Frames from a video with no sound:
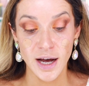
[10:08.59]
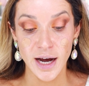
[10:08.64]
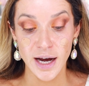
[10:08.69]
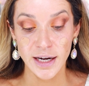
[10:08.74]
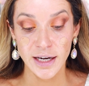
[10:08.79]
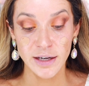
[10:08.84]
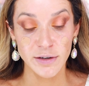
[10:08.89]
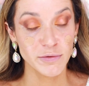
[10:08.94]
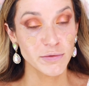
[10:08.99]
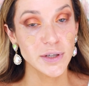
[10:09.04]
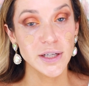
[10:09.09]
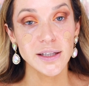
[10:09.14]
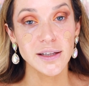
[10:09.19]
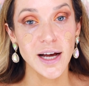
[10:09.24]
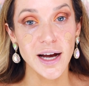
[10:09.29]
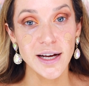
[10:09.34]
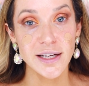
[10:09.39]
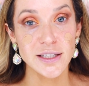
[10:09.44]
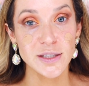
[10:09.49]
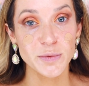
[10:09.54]
I didn't
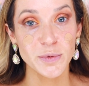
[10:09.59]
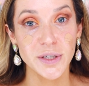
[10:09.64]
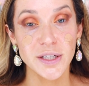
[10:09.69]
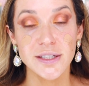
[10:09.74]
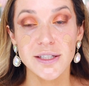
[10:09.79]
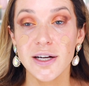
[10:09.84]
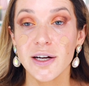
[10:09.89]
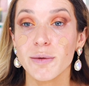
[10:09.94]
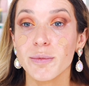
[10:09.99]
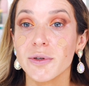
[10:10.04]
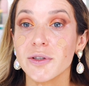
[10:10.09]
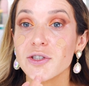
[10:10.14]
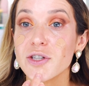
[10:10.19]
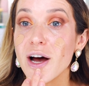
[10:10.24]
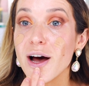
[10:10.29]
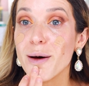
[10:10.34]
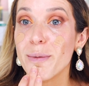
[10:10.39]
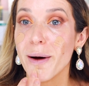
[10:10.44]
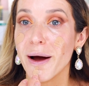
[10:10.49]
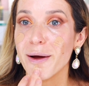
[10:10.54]
realize what a terrible
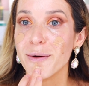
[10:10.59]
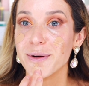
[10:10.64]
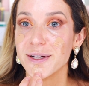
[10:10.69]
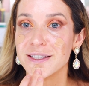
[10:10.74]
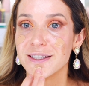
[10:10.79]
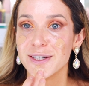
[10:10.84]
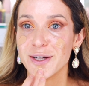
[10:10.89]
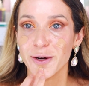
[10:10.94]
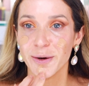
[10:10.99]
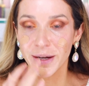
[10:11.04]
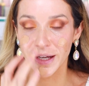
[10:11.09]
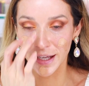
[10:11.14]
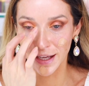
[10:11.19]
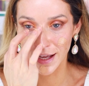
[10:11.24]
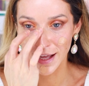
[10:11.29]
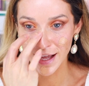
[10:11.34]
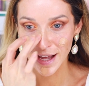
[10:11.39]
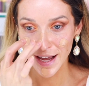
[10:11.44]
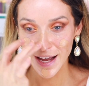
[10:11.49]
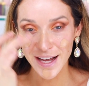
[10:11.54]
job I was doing
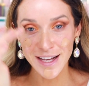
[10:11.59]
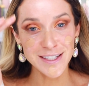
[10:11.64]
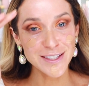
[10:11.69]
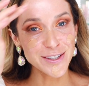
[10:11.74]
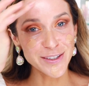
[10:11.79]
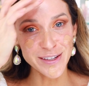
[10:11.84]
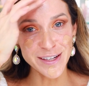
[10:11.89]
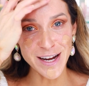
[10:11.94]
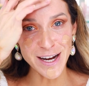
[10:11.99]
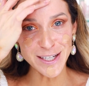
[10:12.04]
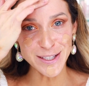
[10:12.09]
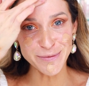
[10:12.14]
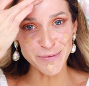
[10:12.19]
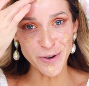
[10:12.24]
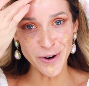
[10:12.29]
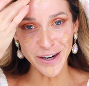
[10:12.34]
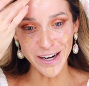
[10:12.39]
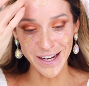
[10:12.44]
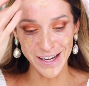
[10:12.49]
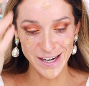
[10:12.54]
until the next
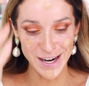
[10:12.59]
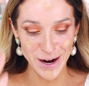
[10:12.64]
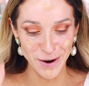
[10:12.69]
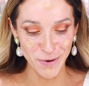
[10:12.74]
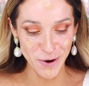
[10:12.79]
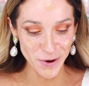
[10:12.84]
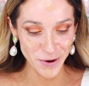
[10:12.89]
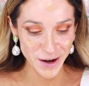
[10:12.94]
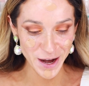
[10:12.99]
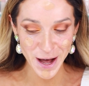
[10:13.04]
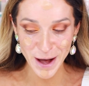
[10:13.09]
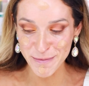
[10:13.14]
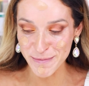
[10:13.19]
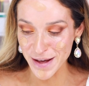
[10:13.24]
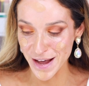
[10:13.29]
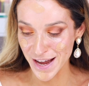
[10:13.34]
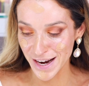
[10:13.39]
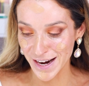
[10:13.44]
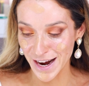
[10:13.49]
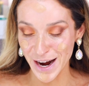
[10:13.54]
morning and I woke up
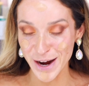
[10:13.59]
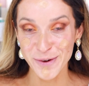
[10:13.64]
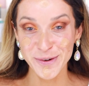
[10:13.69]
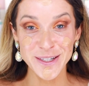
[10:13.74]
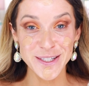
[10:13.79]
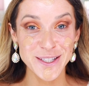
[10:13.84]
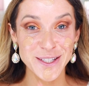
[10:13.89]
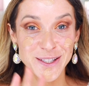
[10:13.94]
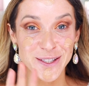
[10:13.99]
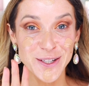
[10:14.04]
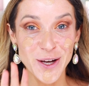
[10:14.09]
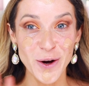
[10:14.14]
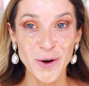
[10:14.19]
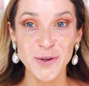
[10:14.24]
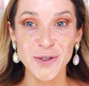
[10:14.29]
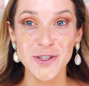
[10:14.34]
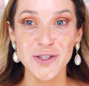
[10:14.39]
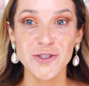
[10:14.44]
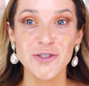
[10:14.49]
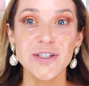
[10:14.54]
and I was
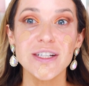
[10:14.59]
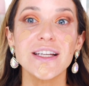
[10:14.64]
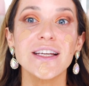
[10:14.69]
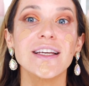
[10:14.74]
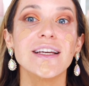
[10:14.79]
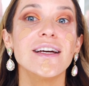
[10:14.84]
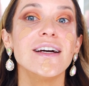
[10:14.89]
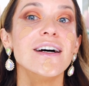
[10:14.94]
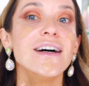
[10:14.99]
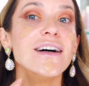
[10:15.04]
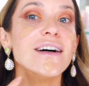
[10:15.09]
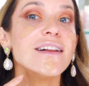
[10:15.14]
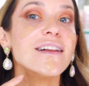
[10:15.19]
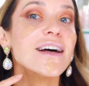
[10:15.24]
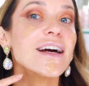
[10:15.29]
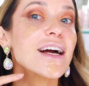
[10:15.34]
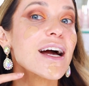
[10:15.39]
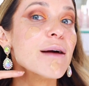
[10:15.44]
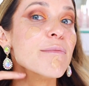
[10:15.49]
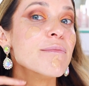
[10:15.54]
so streaky.
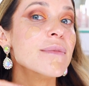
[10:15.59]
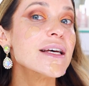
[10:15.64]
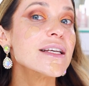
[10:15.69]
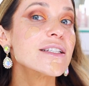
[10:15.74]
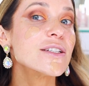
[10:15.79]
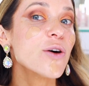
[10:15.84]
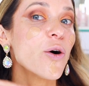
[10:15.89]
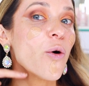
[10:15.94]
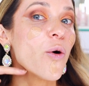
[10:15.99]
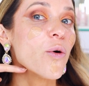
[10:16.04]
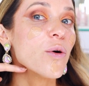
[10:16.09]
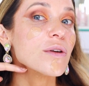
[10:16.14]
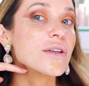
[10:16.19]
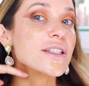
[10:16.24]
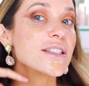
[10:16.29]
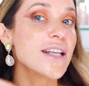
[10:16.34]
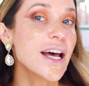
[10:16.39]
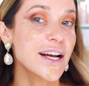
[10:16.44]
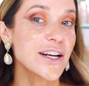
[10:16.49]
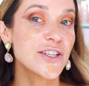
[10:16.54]
Like I missed a whole
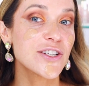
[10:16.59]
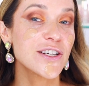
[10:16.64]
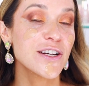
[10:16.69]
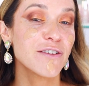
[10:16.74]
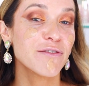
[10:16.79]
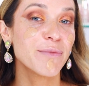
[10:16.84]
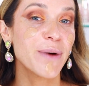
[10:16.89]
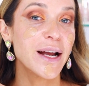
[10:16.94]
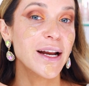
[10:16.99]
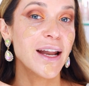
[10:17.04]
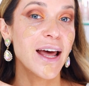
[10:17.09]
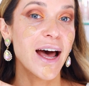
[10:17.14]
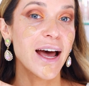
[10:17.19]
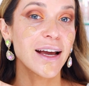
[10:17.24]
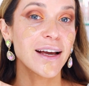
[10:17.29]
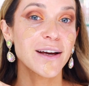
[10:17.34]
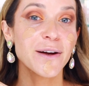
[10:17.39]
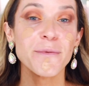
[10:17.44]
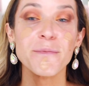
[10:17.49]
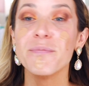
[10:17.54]
section of my
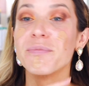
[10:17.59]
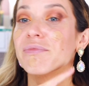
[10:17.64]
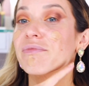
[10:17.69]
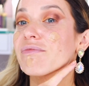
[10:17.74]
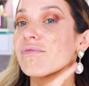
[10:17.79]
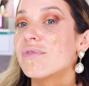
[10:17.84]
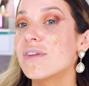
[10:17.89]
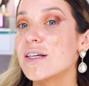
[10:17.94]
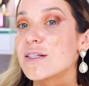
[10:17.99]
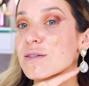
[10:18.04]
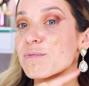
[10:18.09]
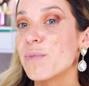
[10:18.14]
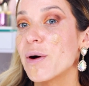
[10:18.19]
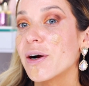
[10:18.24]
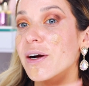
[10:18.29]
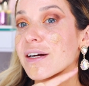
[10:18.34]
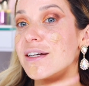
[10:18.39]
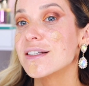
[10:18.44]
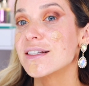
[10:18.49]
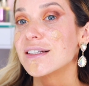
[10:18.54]
neck. This
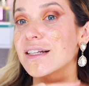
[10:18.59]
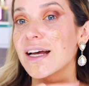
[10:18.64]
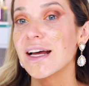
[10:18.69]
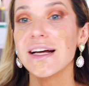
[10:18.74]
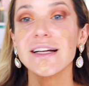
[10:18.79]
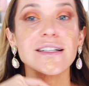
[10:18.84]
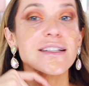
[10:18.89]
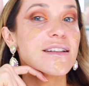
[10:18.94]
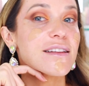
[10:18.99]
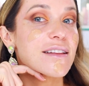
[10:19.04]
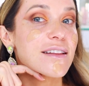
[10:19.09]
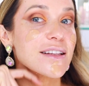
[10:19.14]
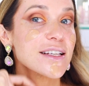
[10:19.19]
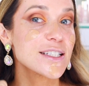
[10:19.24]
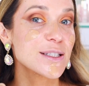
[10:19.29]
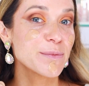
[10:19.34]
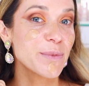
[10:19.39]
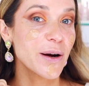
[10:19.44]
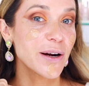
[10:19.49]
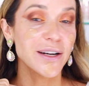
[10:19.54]
part is tanned,
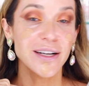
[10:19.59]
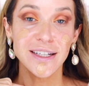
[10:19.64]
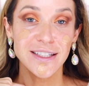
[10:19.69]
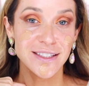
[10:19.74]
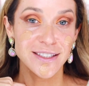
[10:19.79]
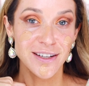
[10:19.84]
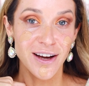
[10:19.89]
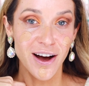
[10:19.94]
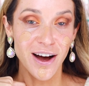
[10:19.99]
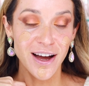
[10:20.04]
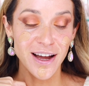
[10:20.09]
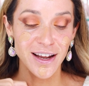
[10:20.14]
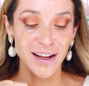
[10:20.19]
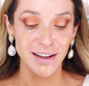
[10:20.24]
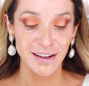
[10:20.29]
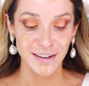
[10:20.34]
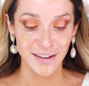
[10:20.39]
this part is not.